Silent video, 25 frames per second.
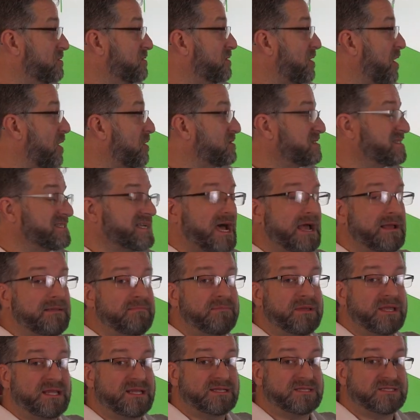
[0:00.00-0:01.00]

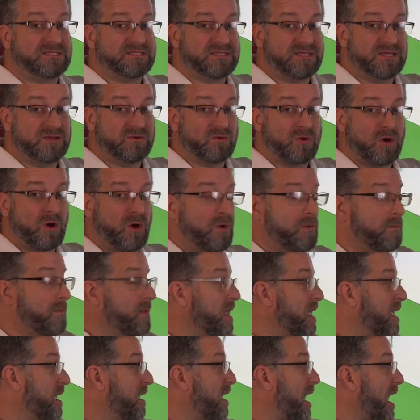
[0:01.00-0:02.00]
Cosine being zero
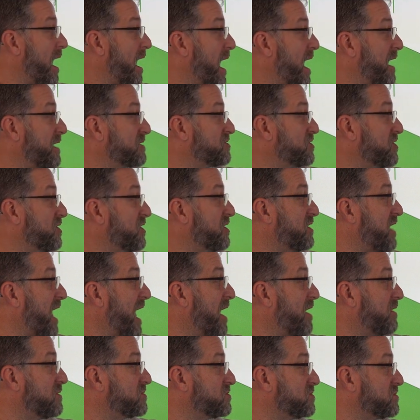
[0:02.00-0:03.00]
actually
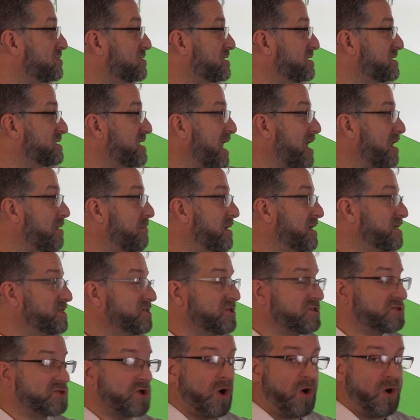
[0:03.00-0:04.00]
cancels this out. It makes
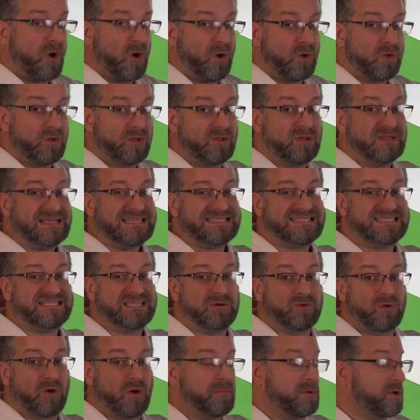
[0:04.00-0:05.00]
this all
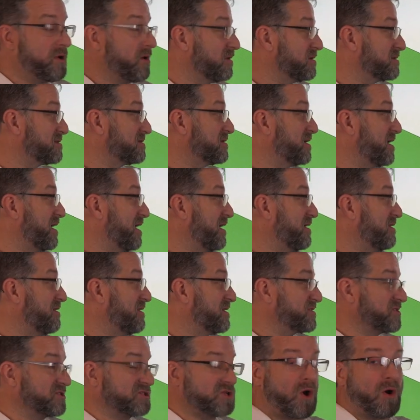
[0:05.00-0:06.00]
zero because
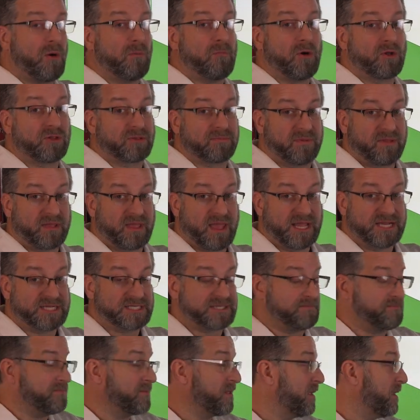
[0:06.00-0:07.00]
this is all
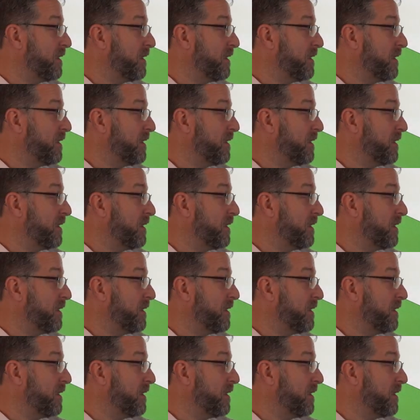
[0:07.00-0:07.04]
multiplication.